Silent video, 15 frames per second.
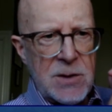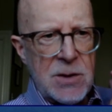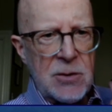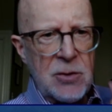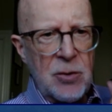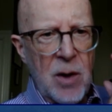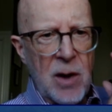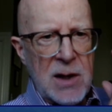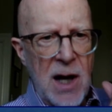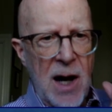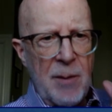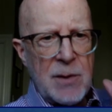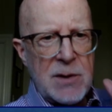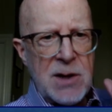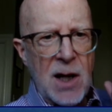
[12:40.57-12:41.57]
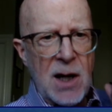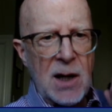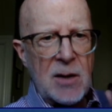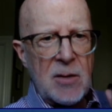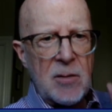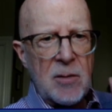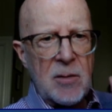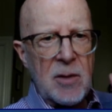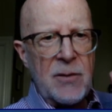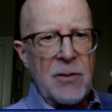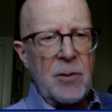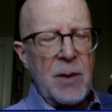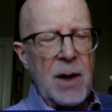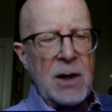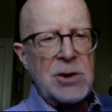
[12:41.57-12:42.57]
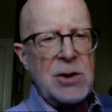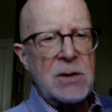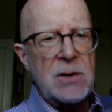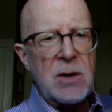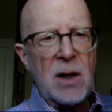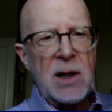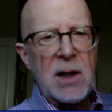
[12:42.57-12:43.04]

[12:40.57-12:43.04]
This new apostolic reformation,